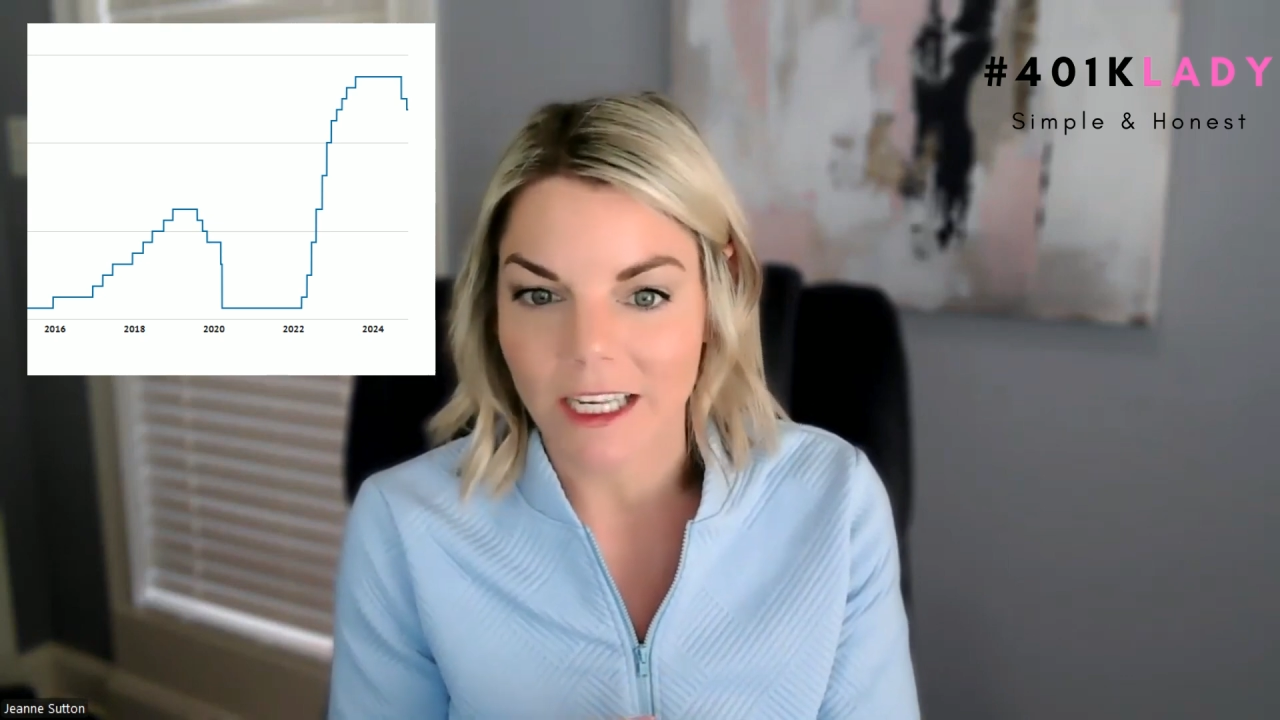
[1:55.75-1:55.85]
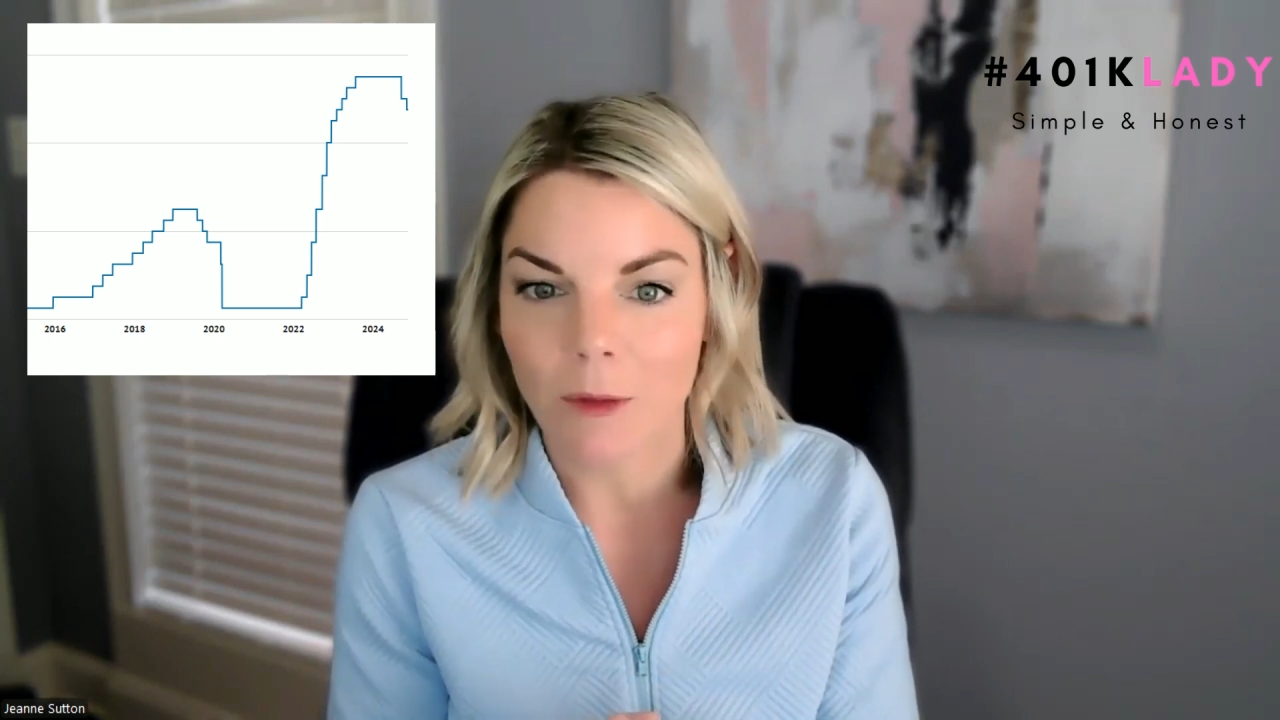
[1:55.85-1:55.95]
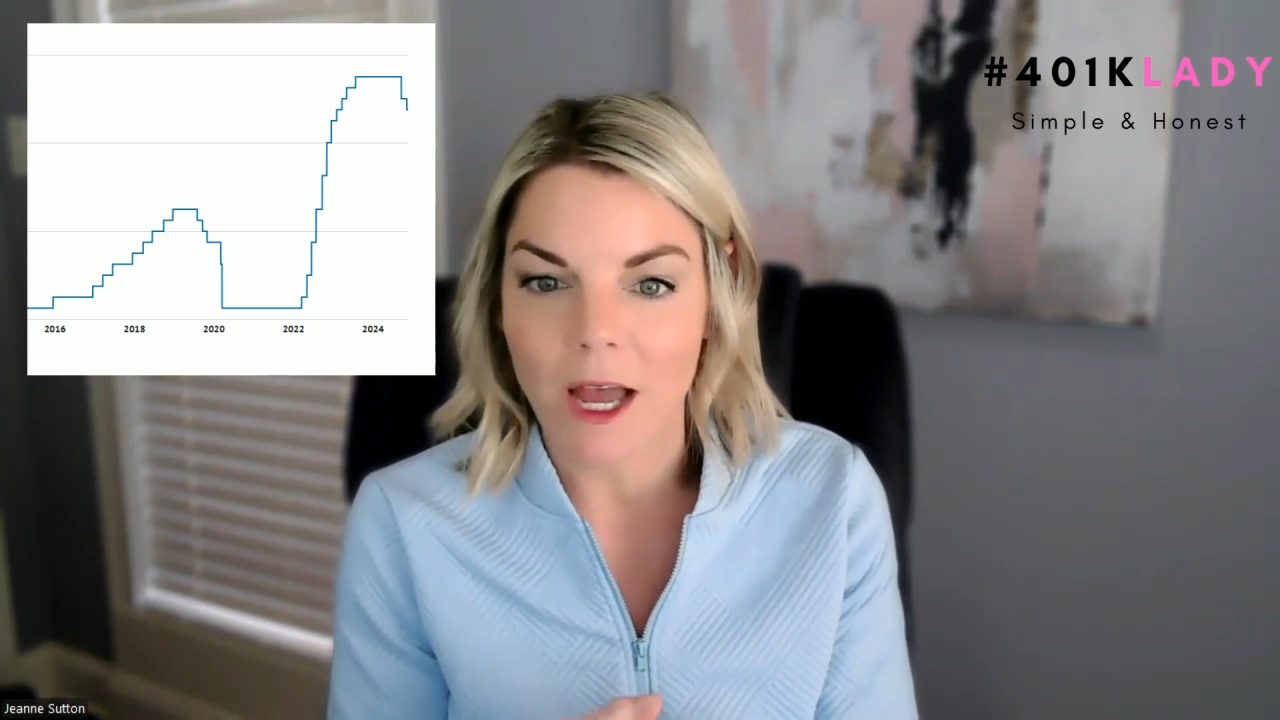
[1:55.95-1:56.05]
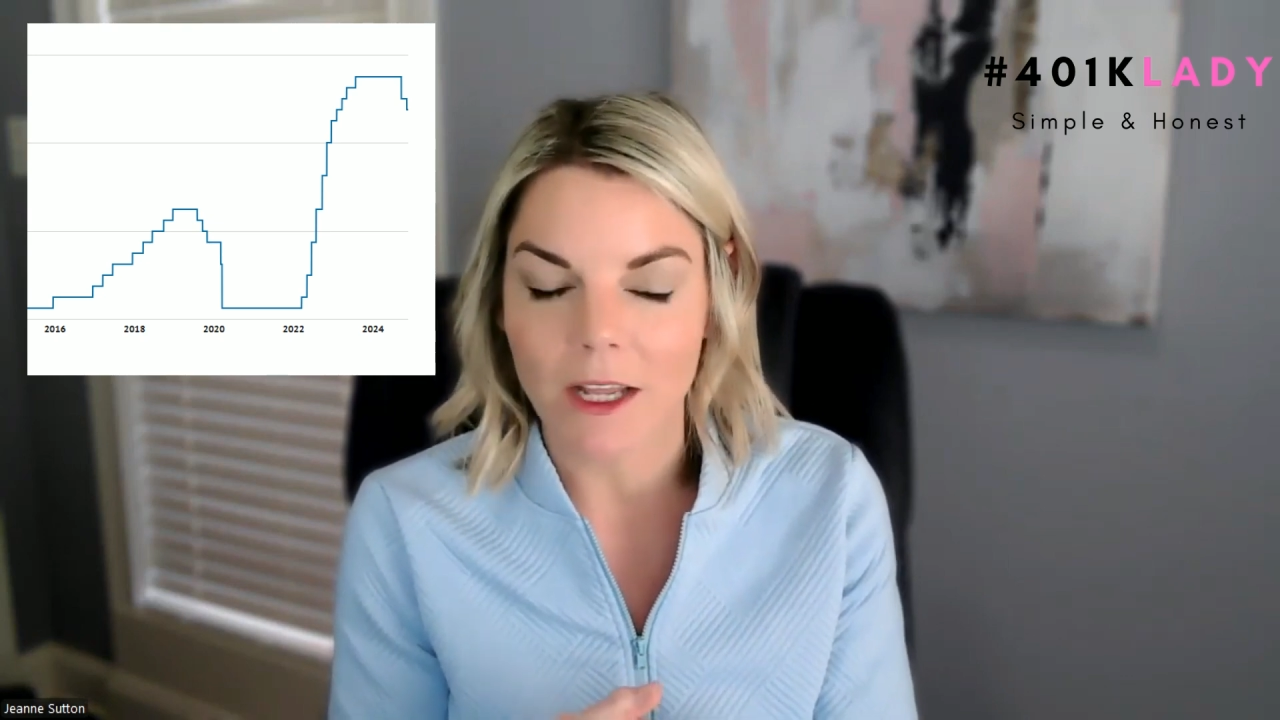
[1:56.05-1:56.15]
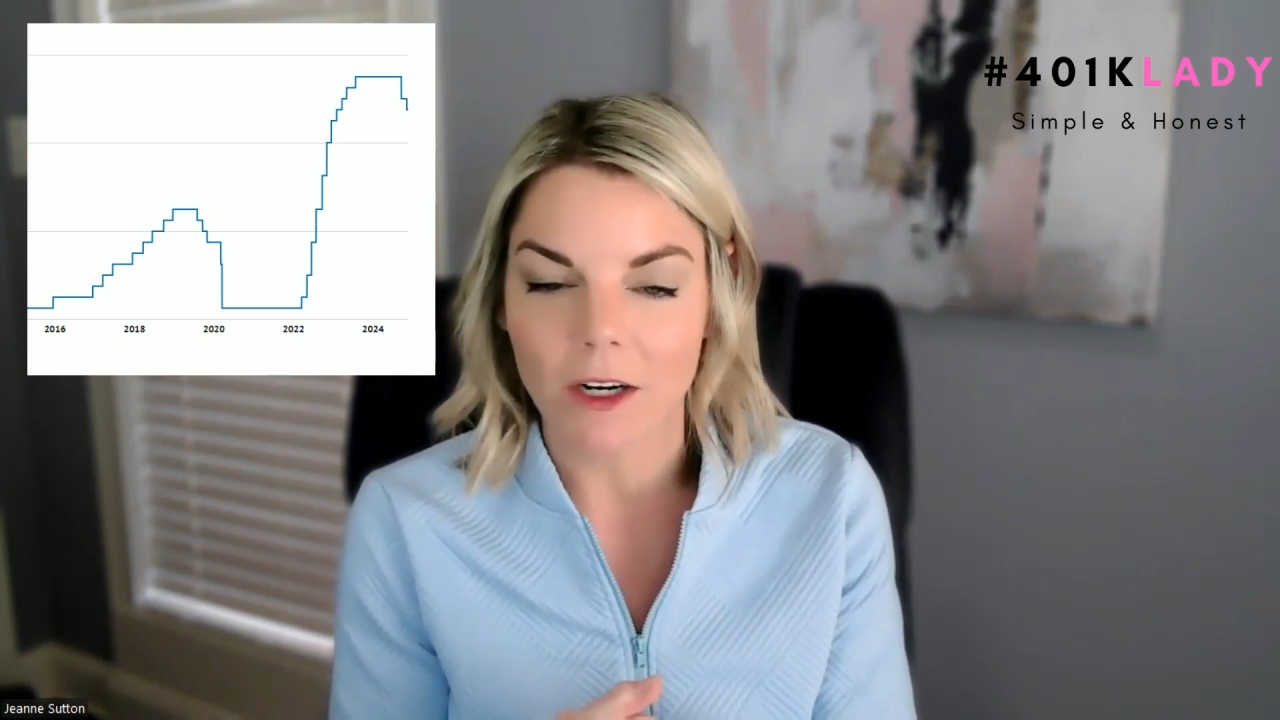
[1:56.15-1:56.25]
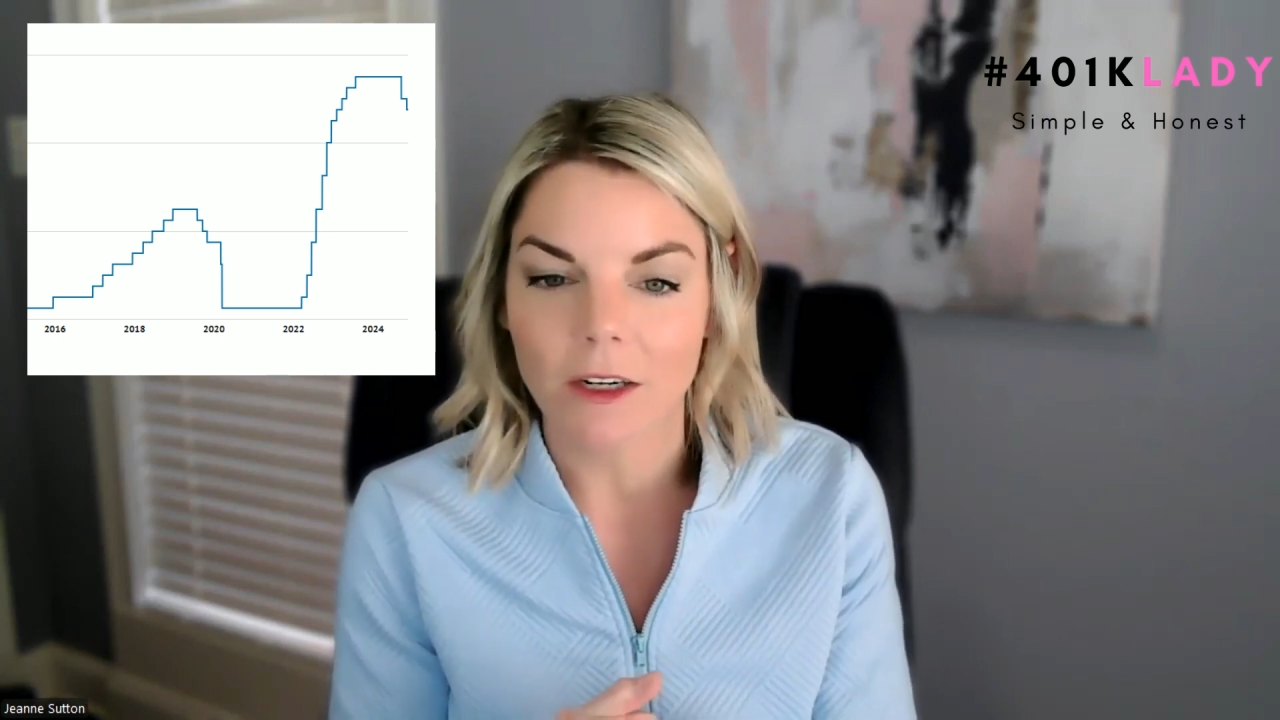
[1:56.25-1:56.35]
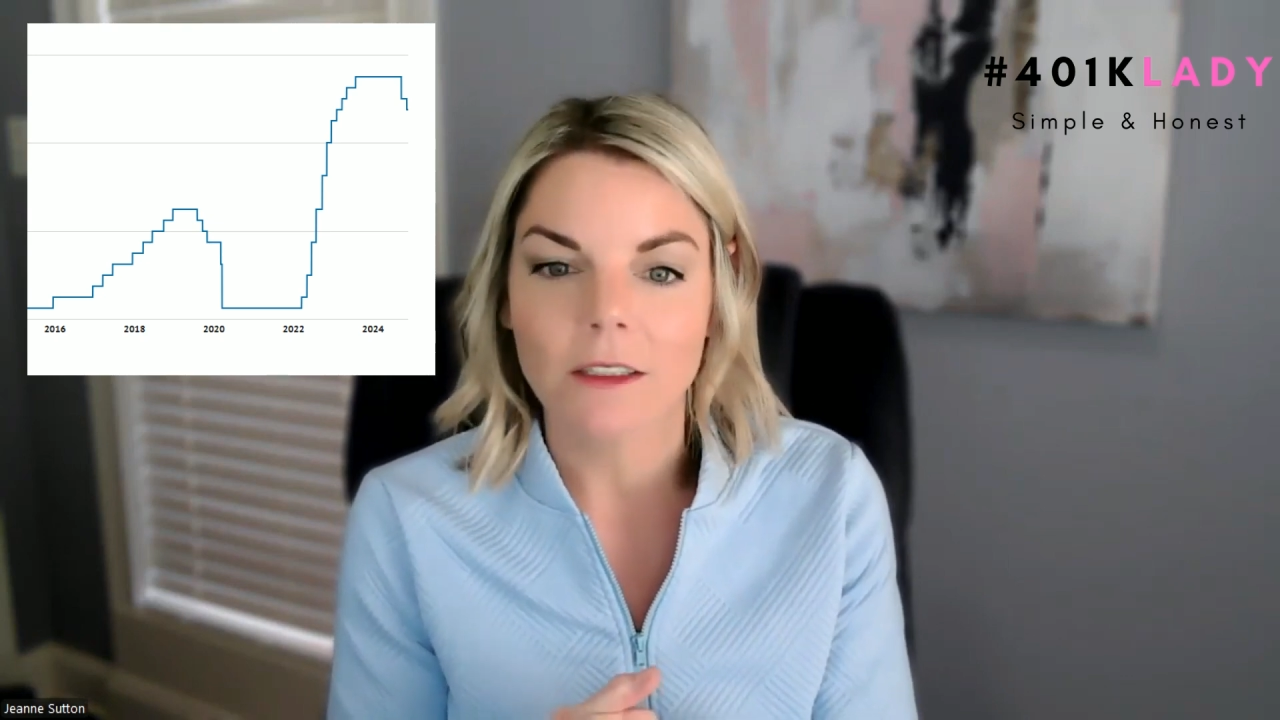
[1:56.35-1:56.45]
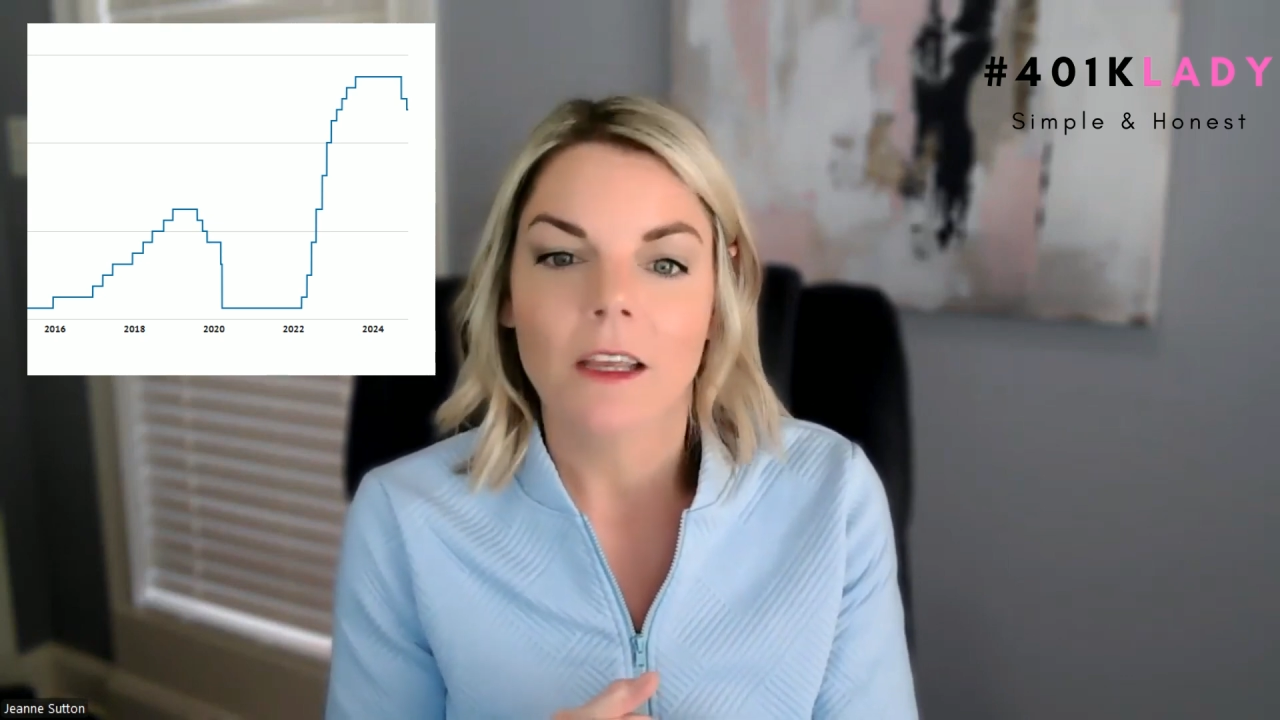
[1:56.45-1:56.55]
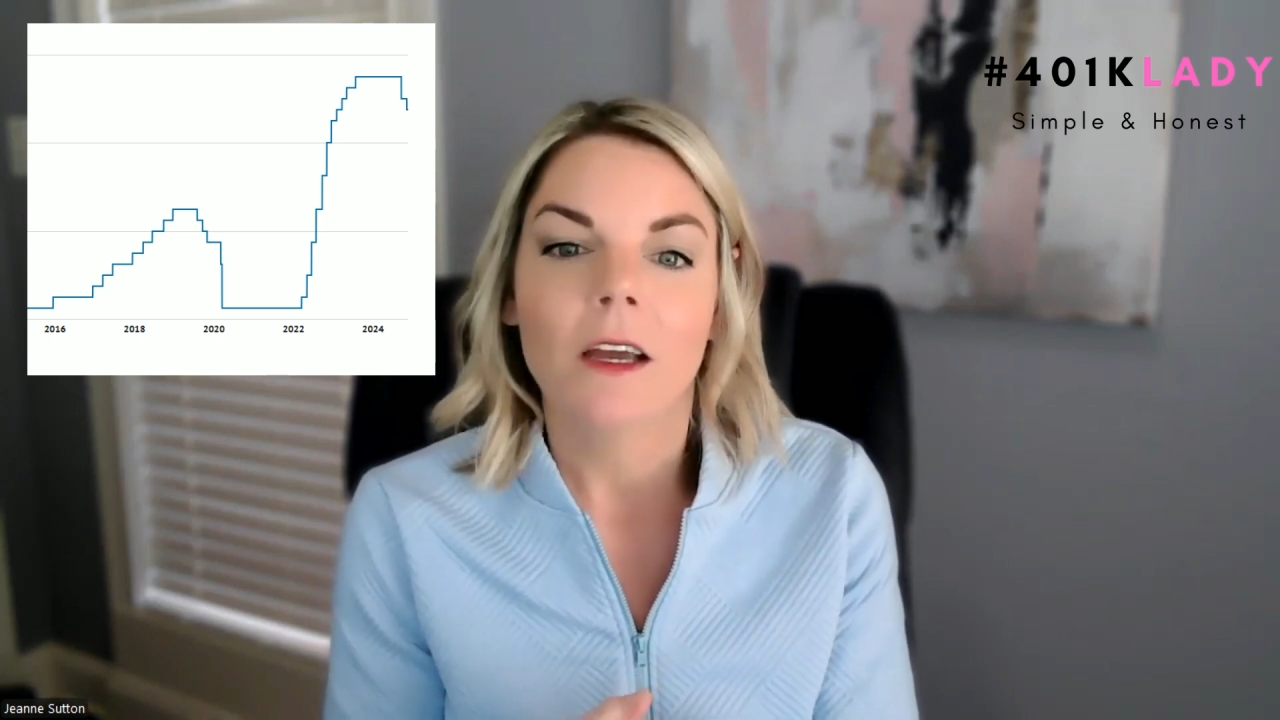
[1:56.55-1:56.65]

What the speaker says: any better.